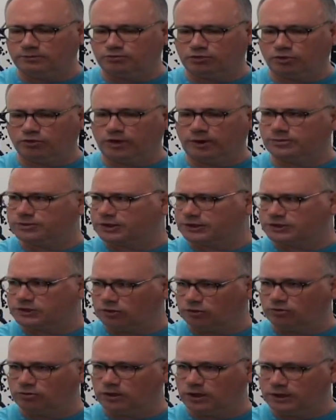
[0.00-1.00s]
programs like
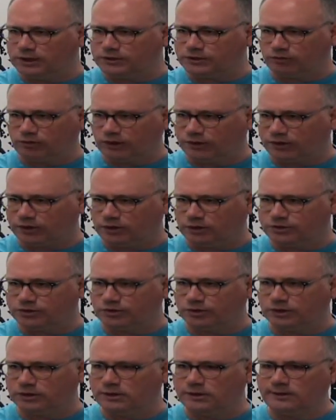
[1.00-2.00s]
Solarize around the
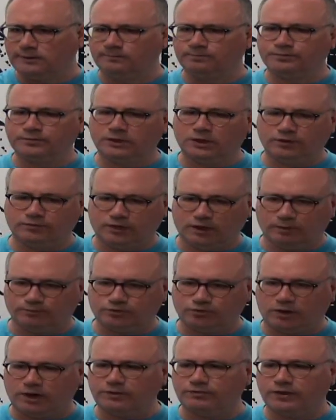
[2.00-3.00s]
country have helped
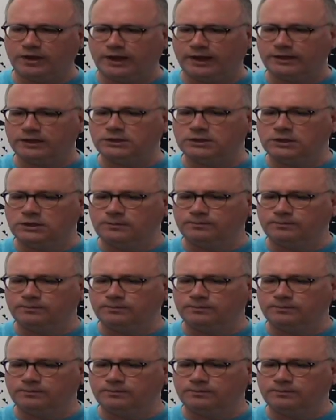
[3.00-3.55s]
drive that,